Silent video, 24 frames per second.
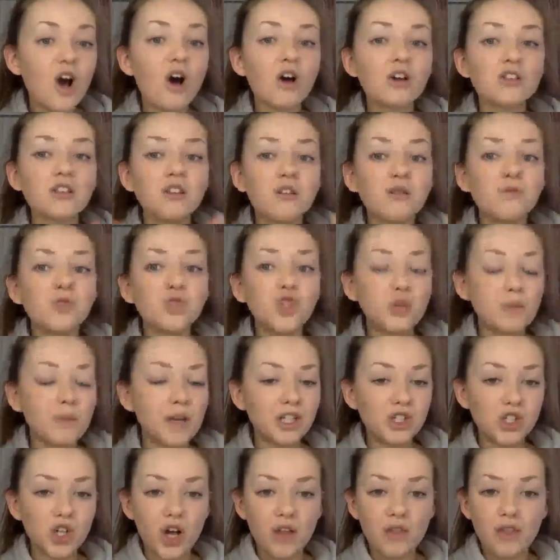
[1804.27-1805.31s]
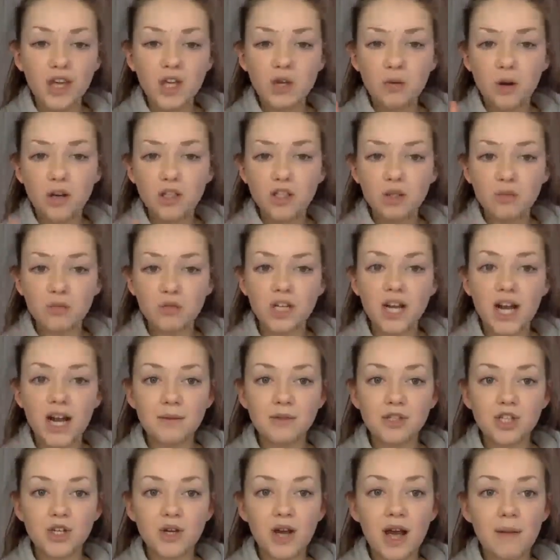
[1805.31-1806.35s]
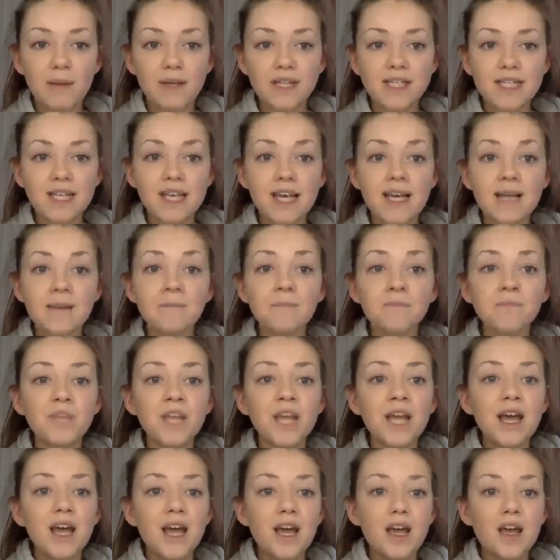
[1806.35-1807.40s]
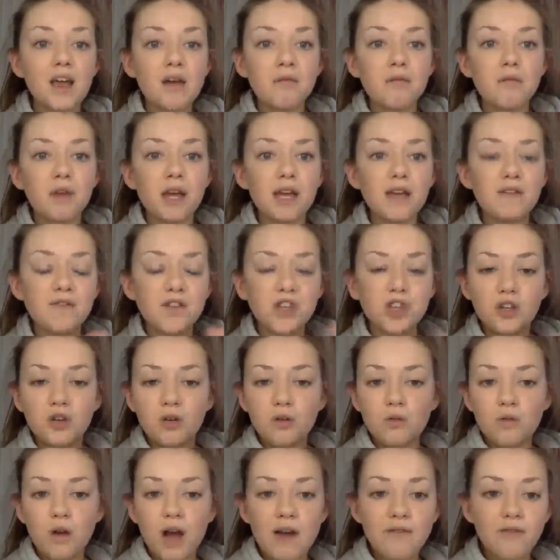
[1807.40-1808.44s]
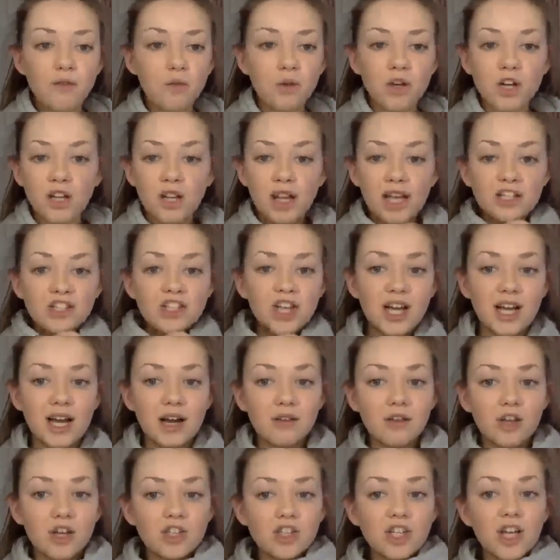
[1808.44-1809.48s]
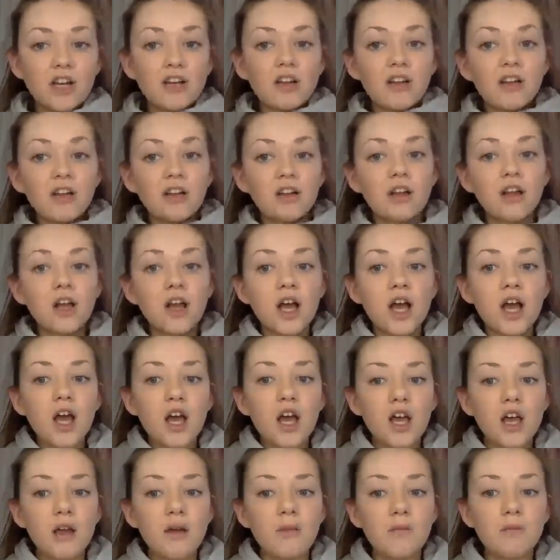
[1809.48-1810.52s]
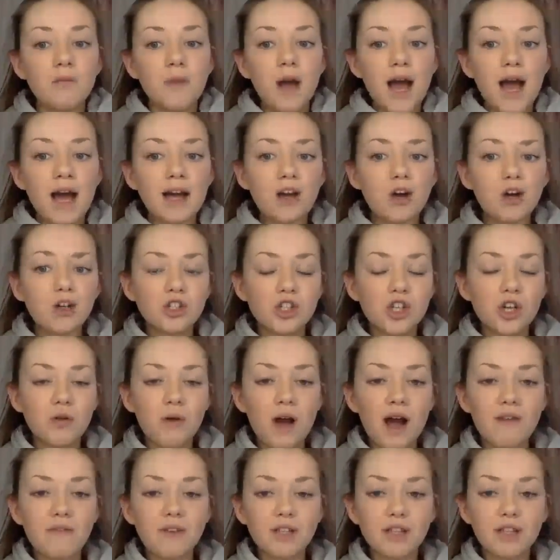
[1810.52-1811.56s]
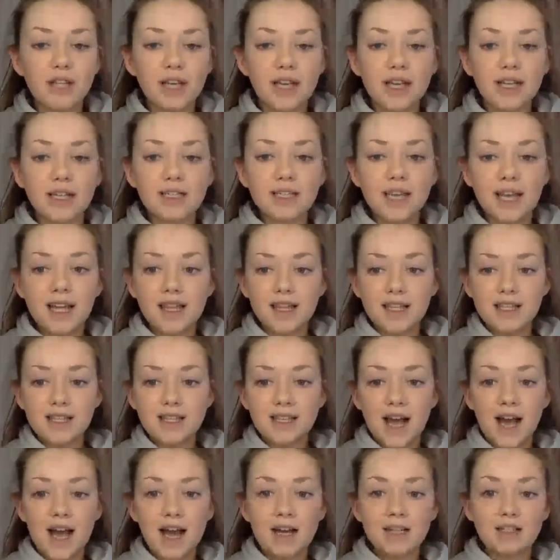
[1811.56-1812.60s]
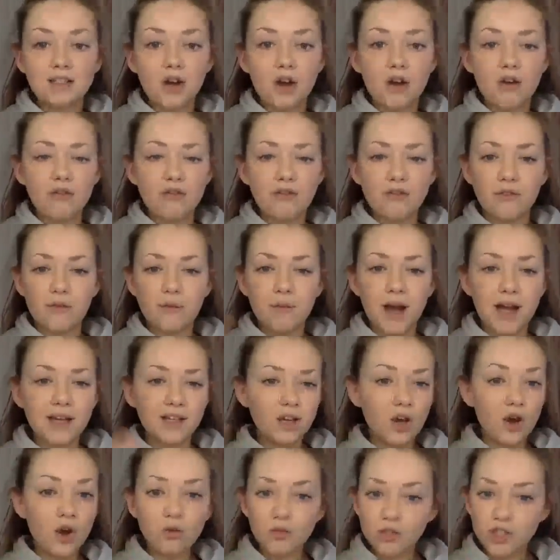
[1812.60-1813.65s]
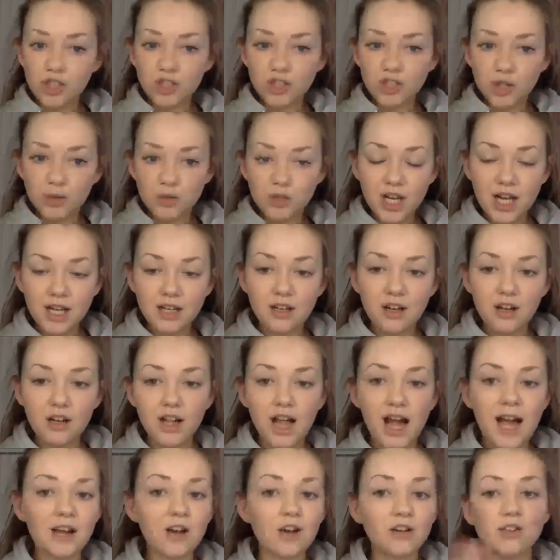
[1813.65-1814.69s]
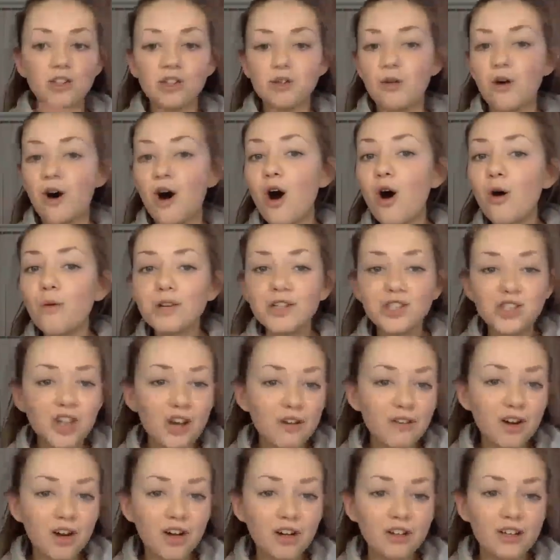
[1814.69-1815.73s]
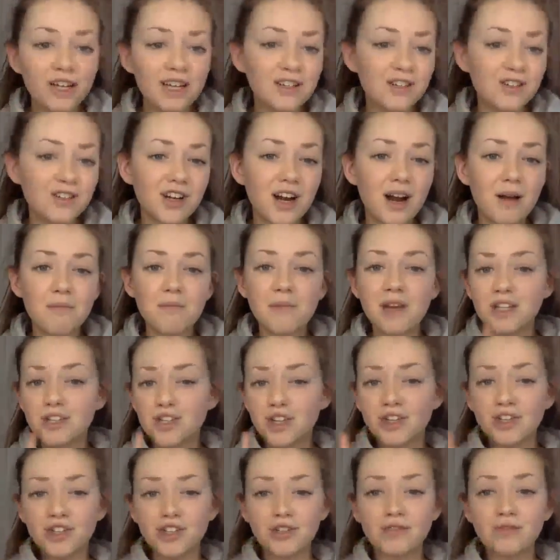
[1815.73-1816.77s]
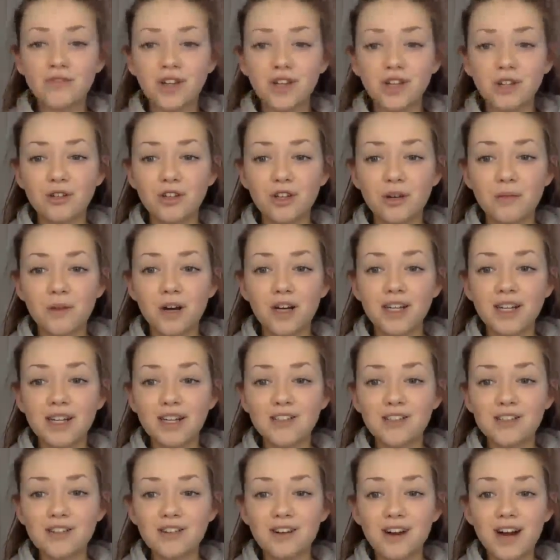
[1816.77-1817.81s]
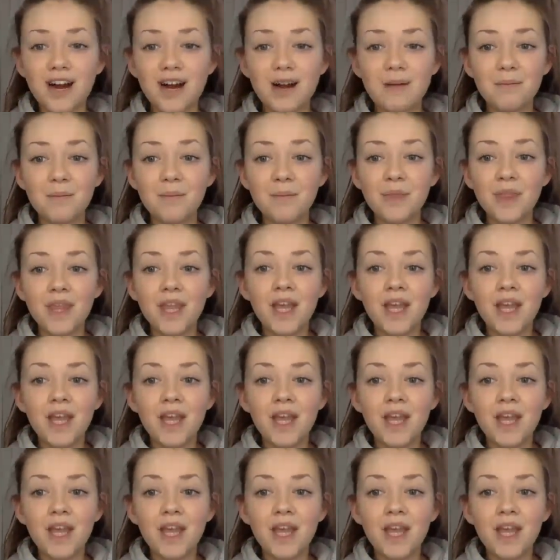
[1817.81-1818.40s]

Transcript: Also, do make sure that you are subscribed to MSE. If you ever want to check out their channel, I also have it linked at the side of my own YouTube channel. I also always share it on Instagram. Make sure you do follow them on Instagram.